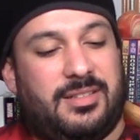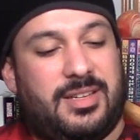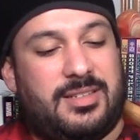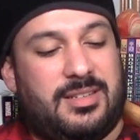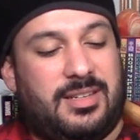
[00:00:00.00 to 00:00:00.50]

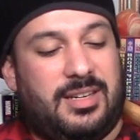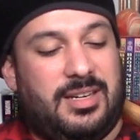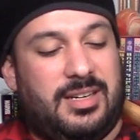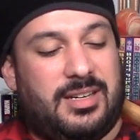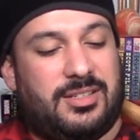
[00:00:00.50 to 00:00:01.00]
isn't
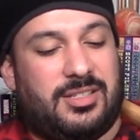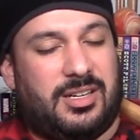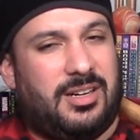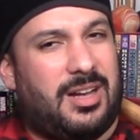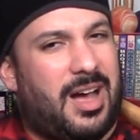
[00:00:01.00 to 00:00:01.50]
he a
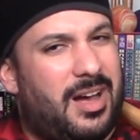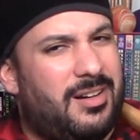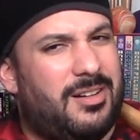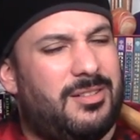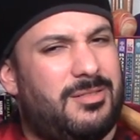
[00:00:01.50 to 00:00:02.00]

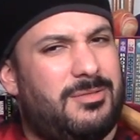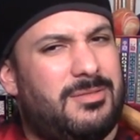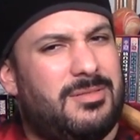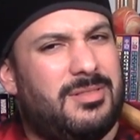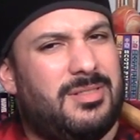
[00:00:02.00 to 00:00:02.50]
Chicago
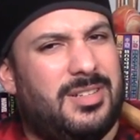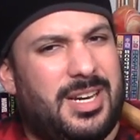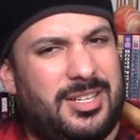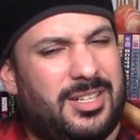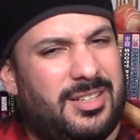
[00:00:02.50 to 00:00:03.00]

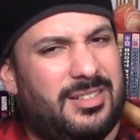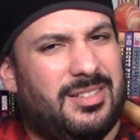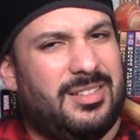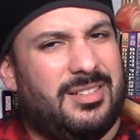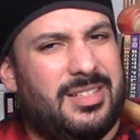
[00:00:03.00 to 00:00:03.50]
ninja?
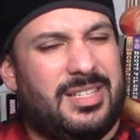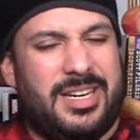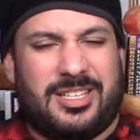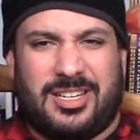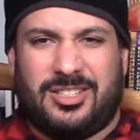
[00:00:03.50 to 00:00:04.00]
Isn't
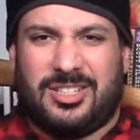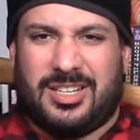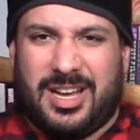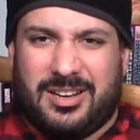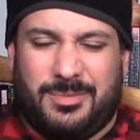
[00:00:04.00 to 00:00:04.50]
he a
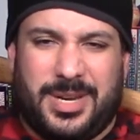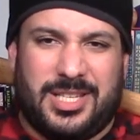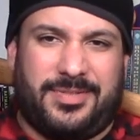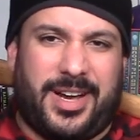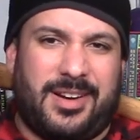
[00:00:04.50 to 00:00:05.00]

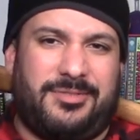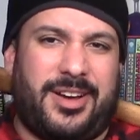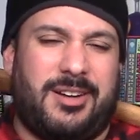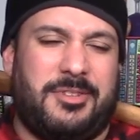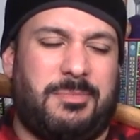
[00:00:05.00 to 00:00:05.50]
Chicago-based
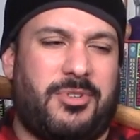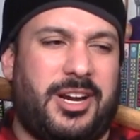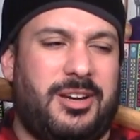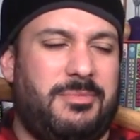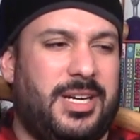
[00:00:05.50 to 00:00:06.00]
firefighter with
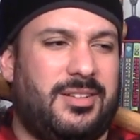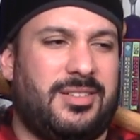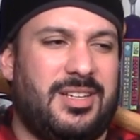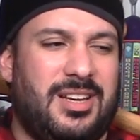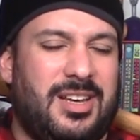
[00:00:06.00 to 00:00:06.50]
Brandon
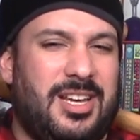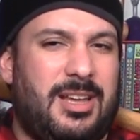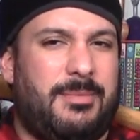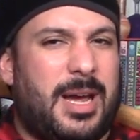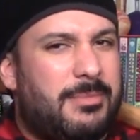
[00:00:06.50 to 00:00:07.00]
Mears?
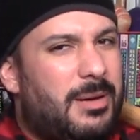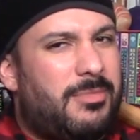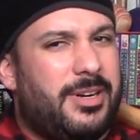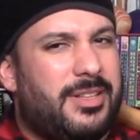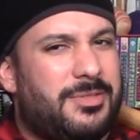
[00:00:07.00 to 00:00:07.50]
Am I
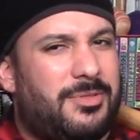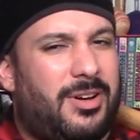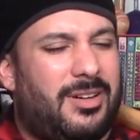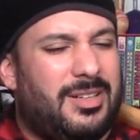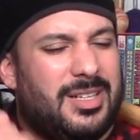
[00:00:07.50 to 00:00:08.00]
remembering this
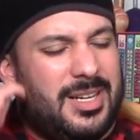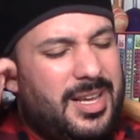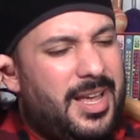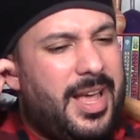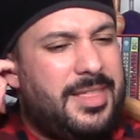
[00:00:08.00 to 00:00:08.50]
wrong?
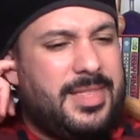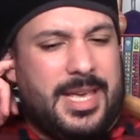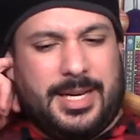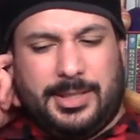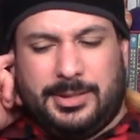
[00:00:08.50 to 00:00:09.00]
And
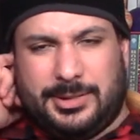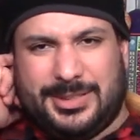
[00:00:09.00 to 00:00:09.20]
then,